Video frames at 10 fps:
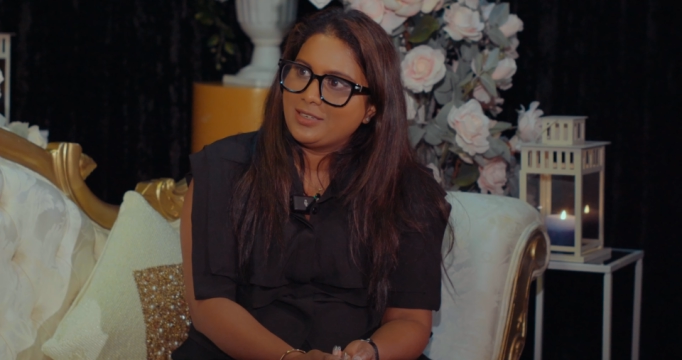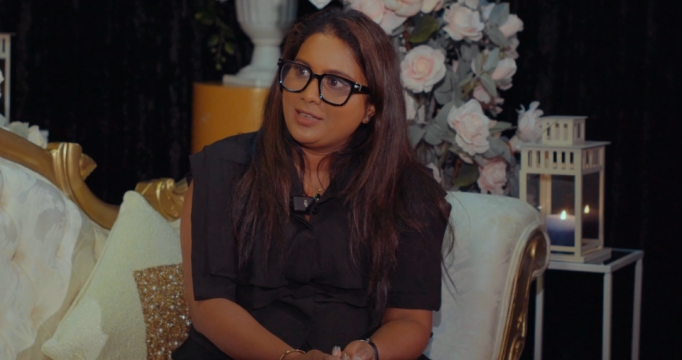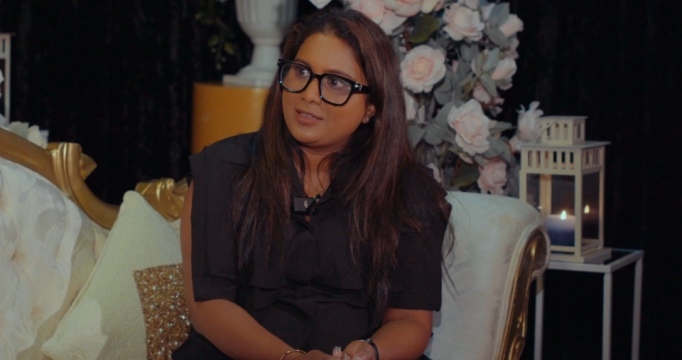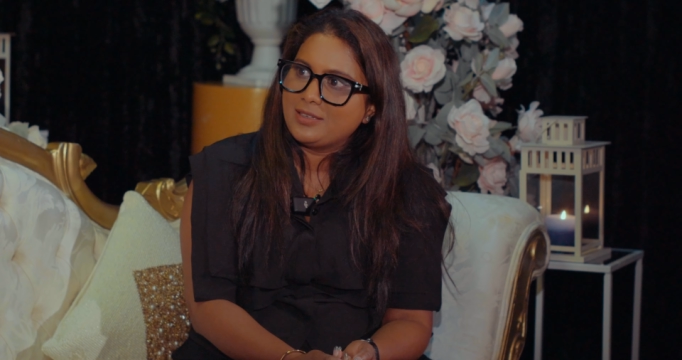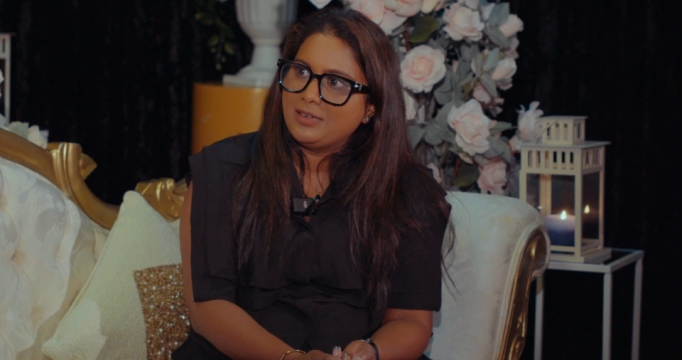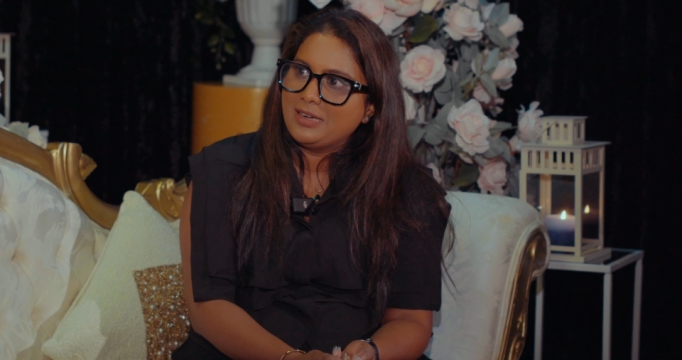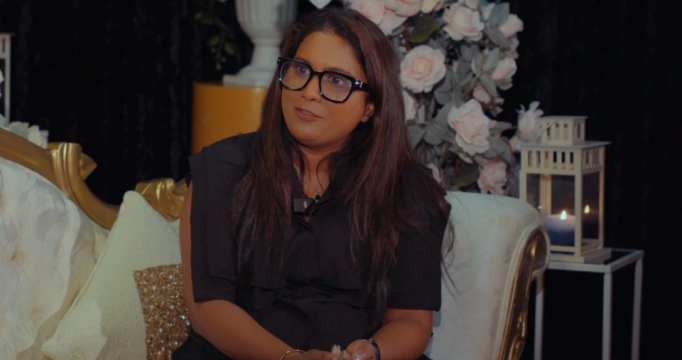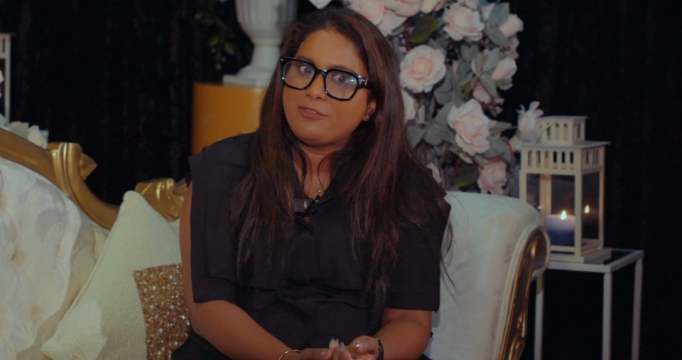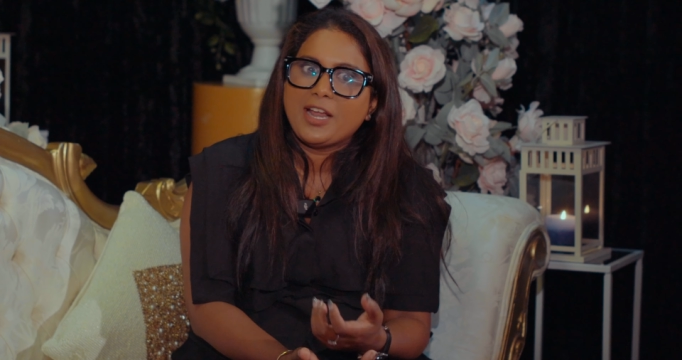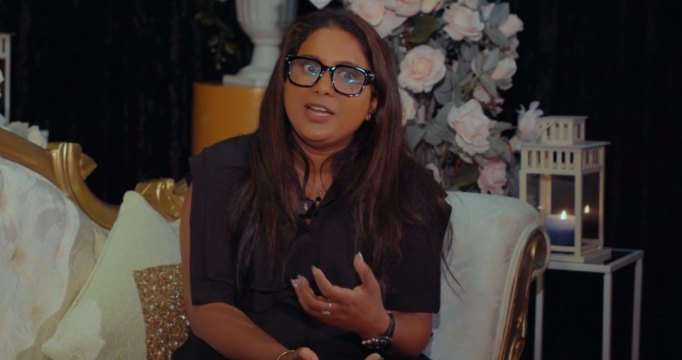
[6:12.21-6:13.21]
Like,
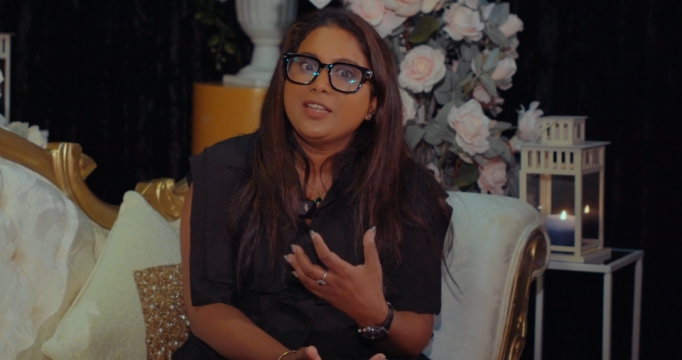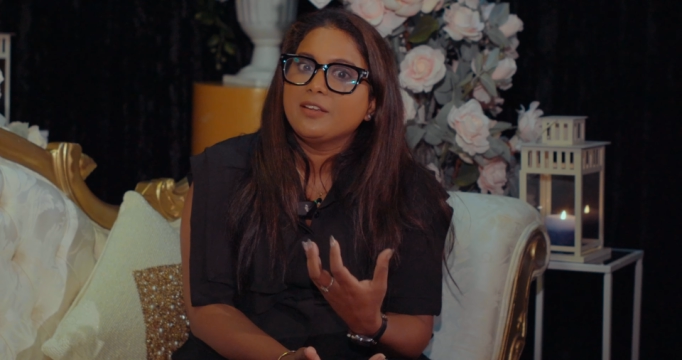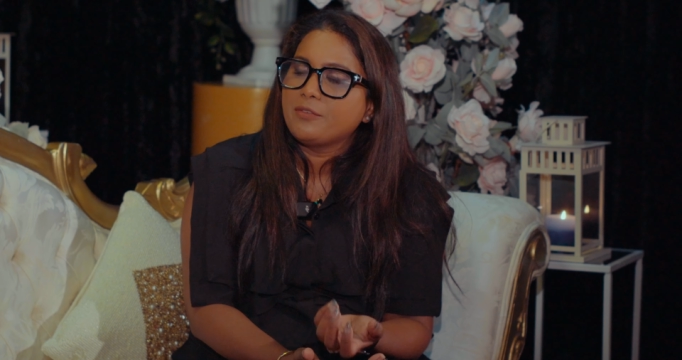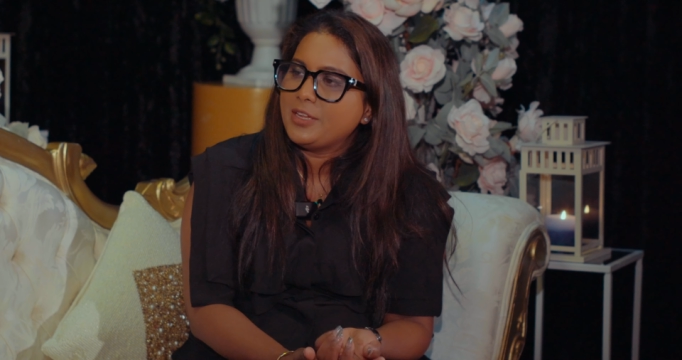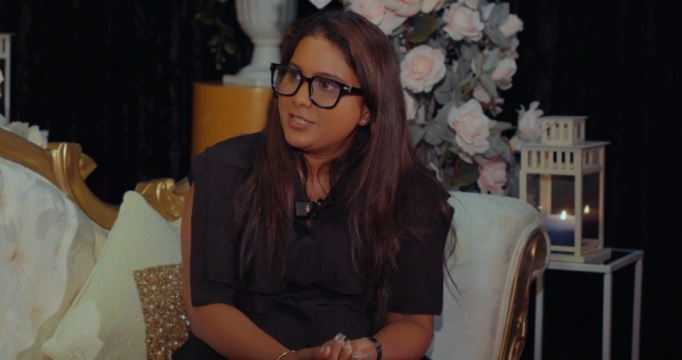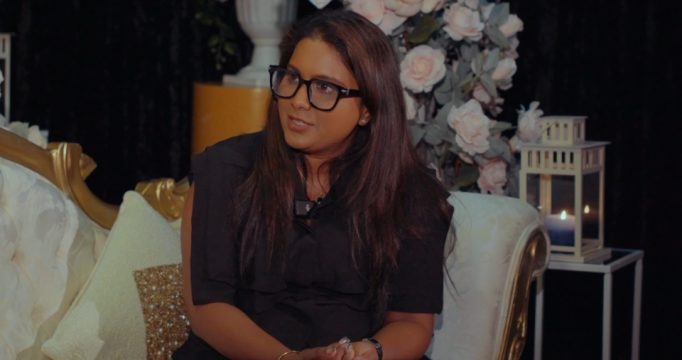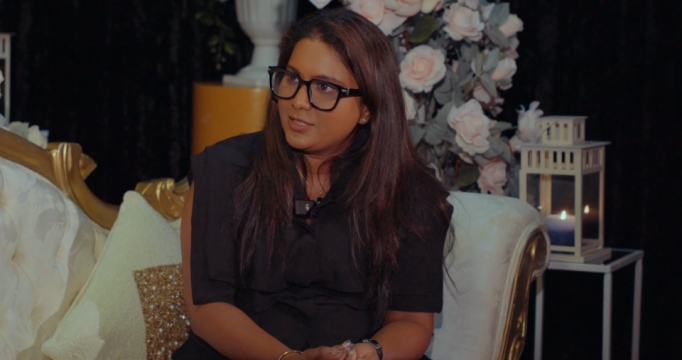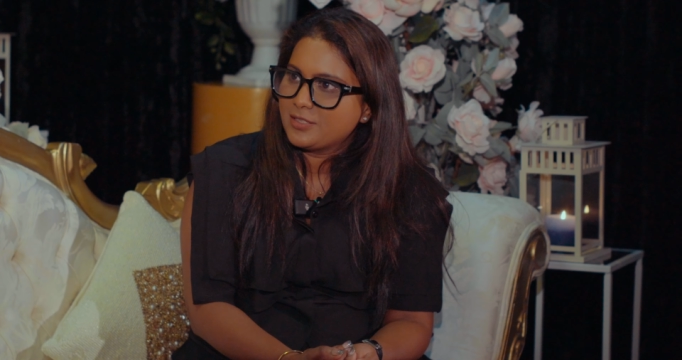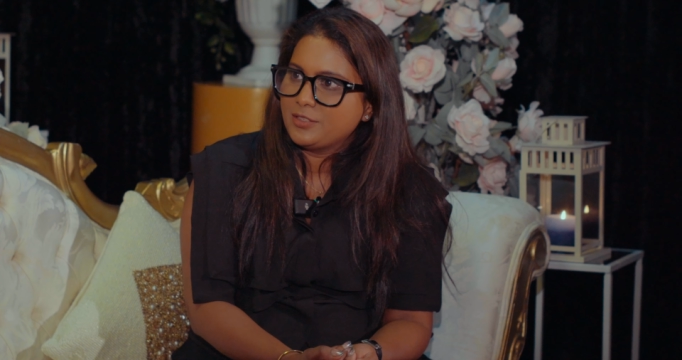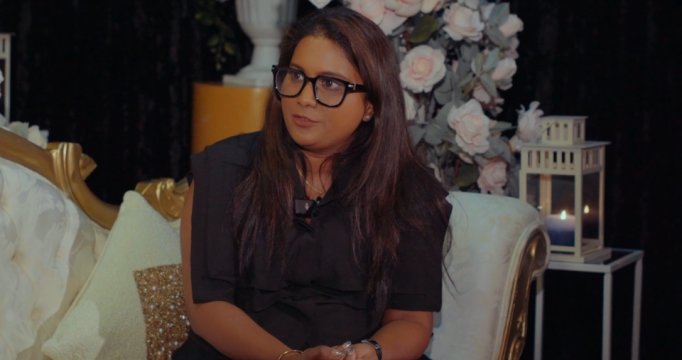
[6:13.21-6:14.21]
and finding a reason,
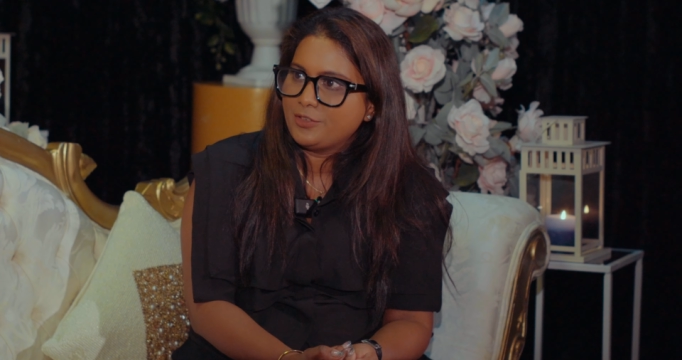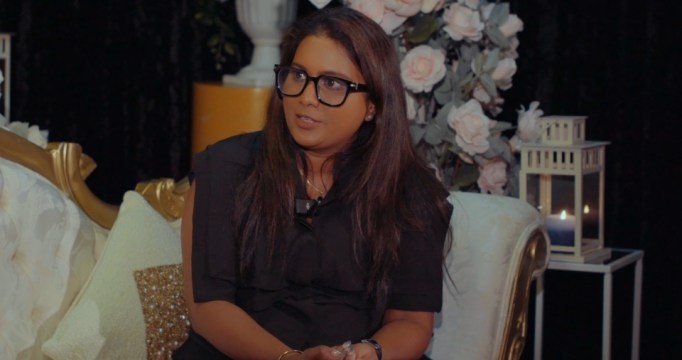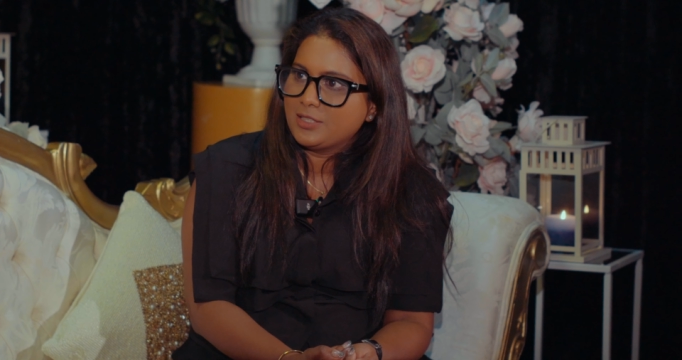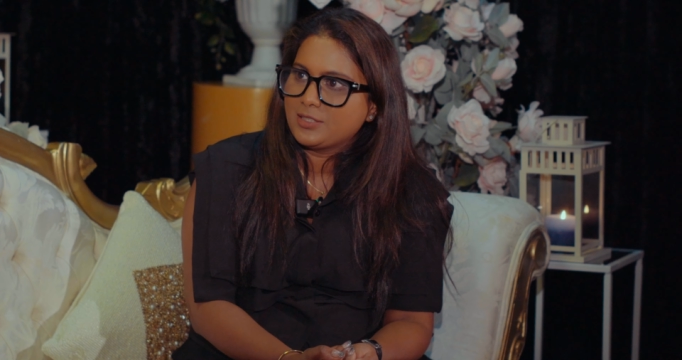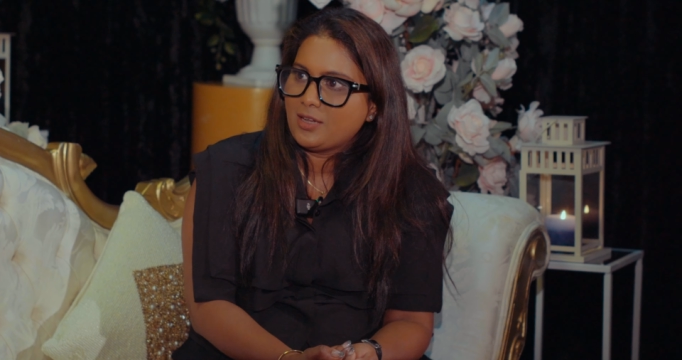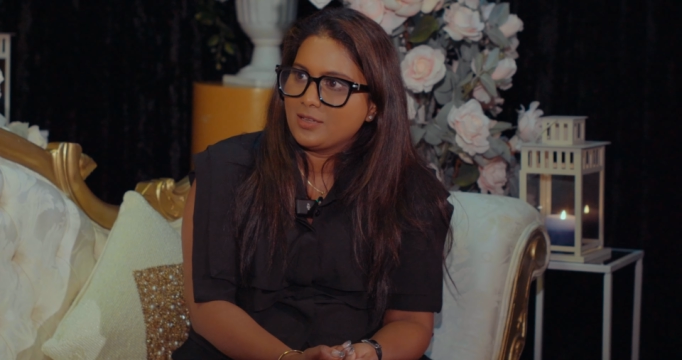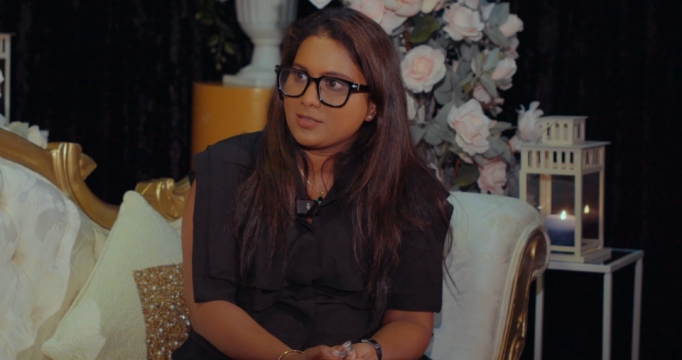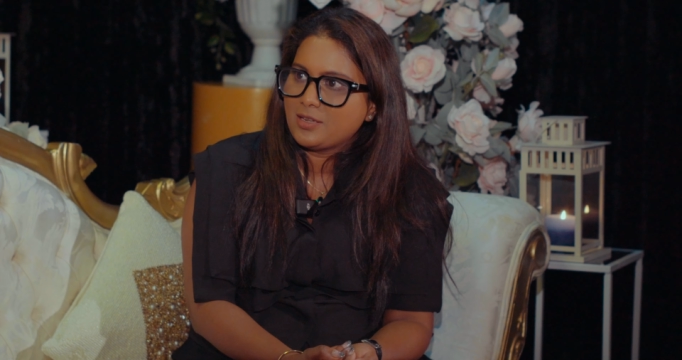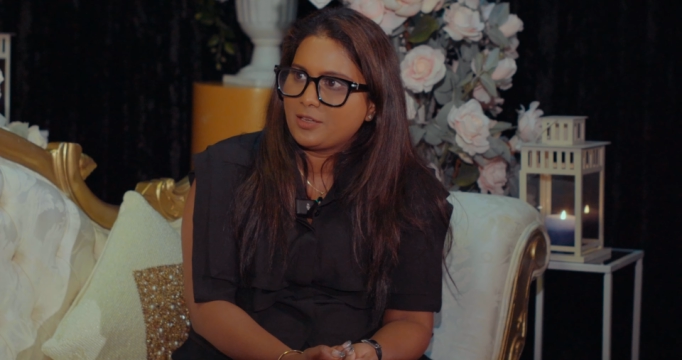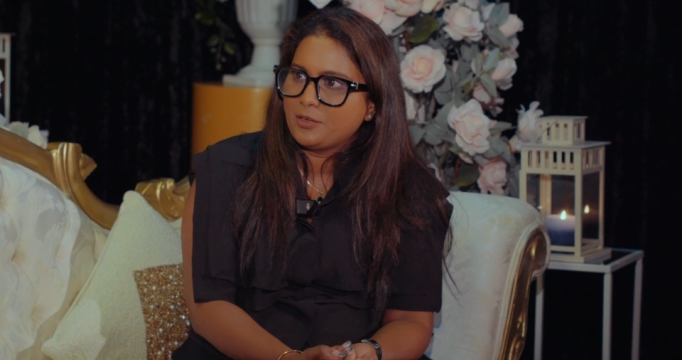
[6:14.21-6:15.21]
it's a difficult
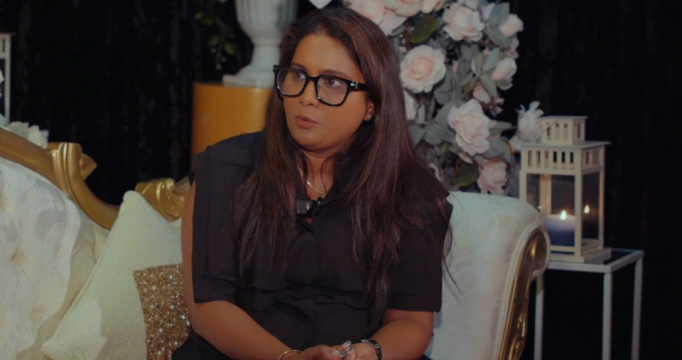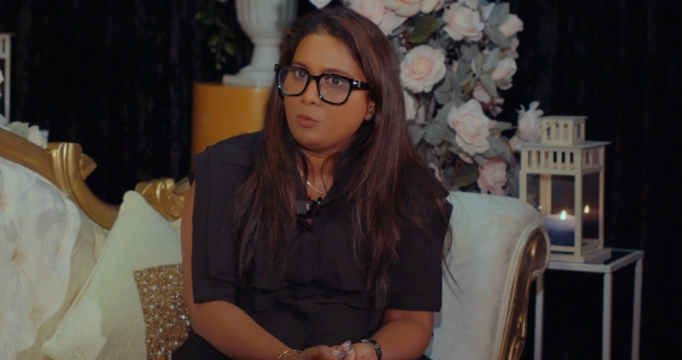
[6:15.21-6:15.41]
task. Like,